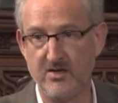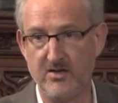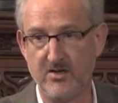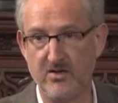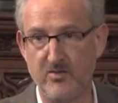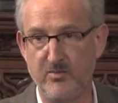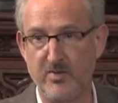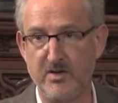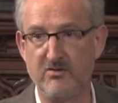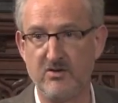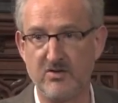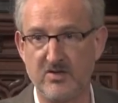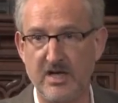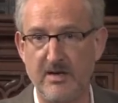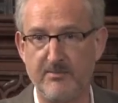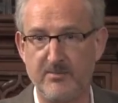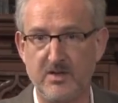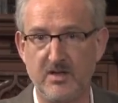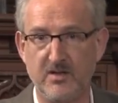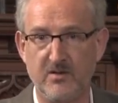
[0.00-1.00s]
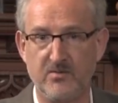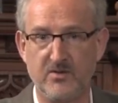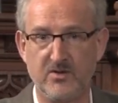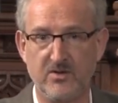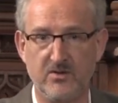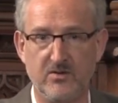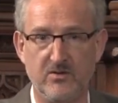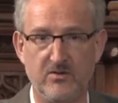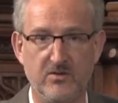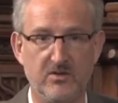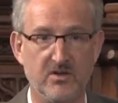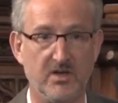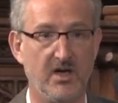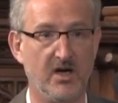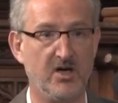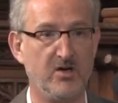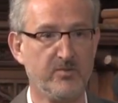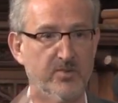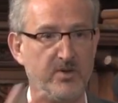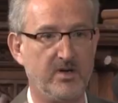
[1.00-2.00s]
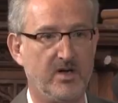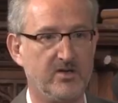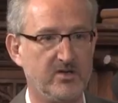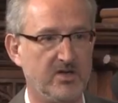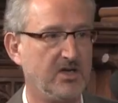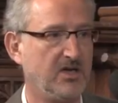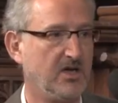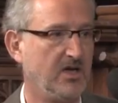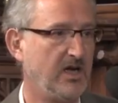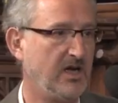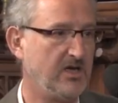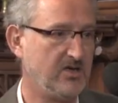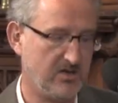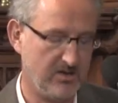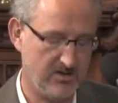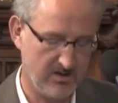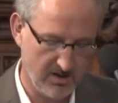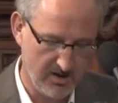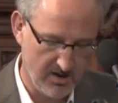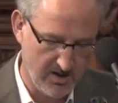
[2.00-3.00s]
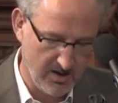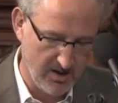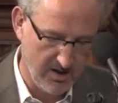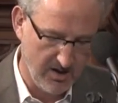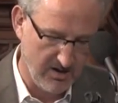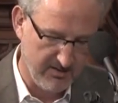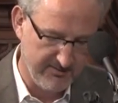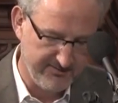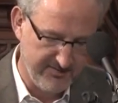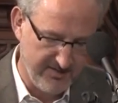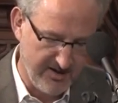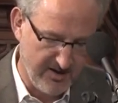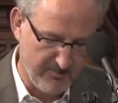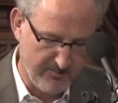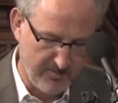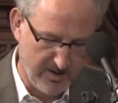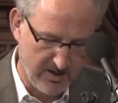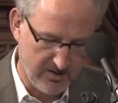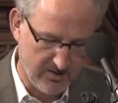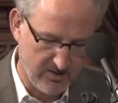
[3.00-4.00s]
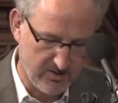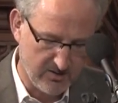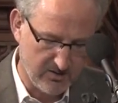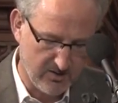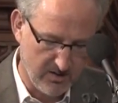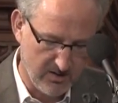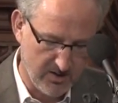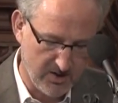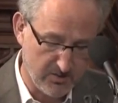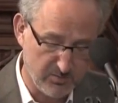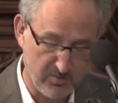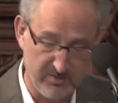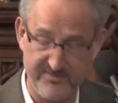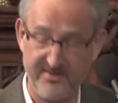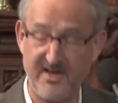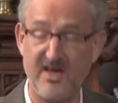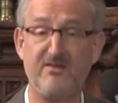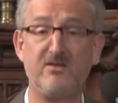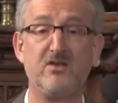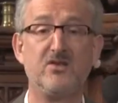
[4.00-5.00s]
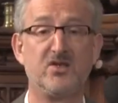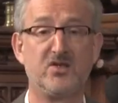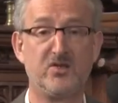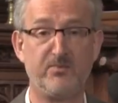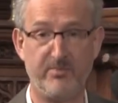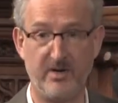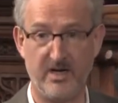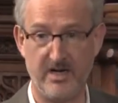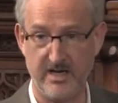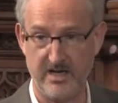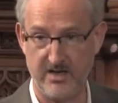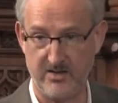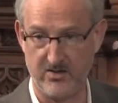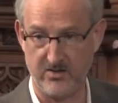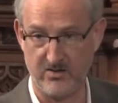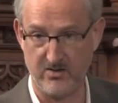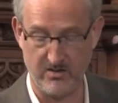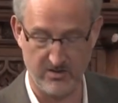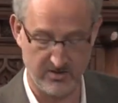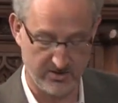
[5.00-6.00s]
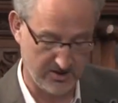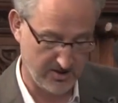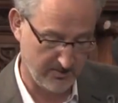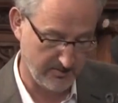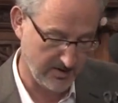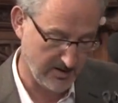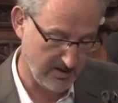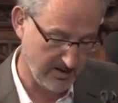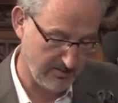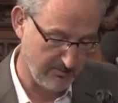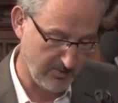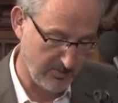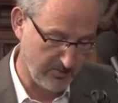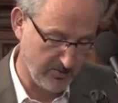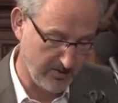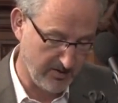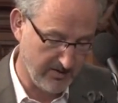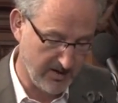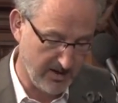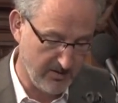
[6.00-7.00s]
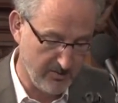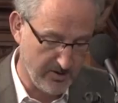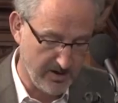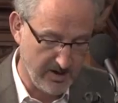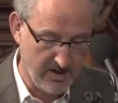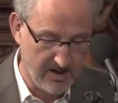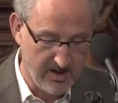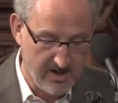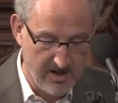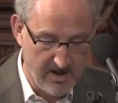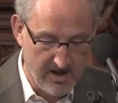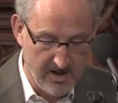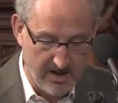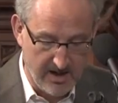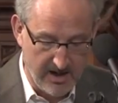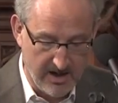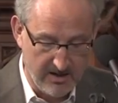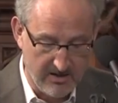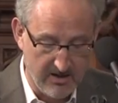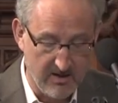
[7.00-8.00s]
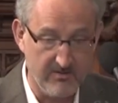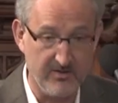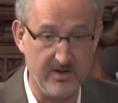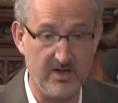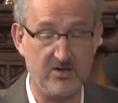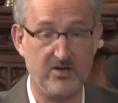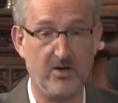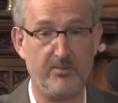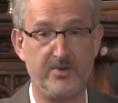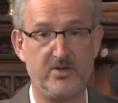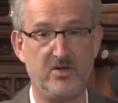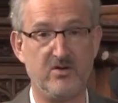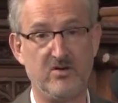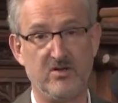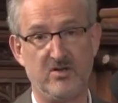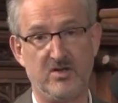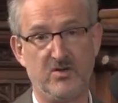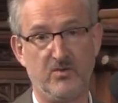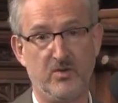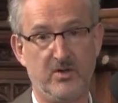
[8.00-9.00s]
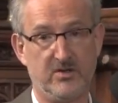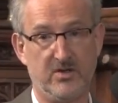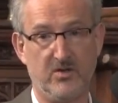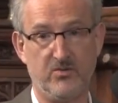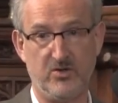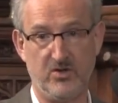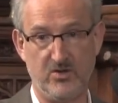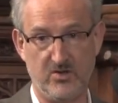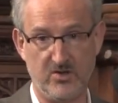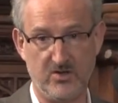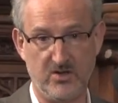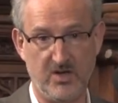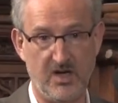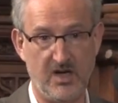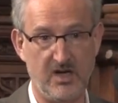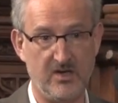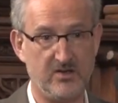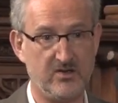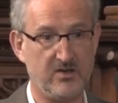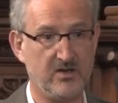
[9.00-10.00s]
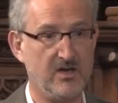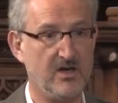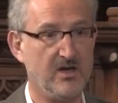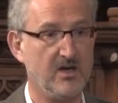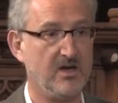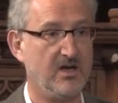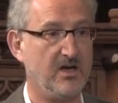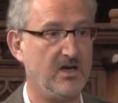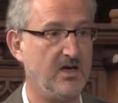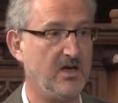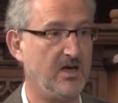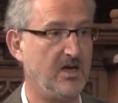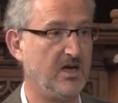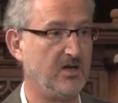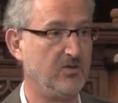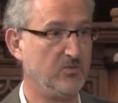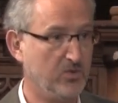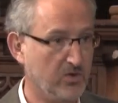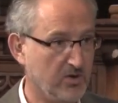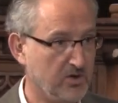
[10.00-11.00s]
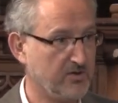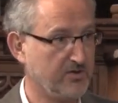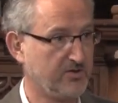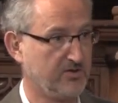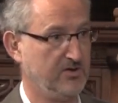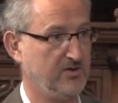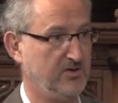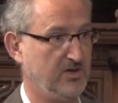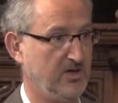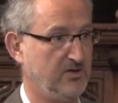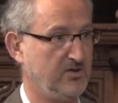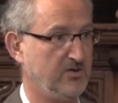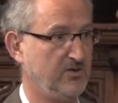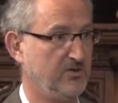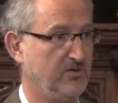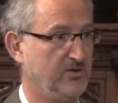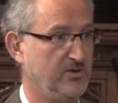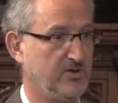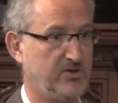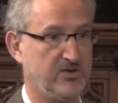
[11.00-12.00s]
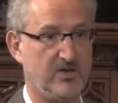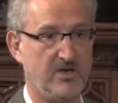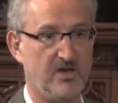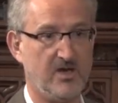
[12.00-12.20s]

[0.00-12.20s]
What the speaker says: to be receptive to the open articulation of faith-based scholarship, or faith-inspired scholarship, put it that way, and that these opportunities are ones that we should seize and walk through those doors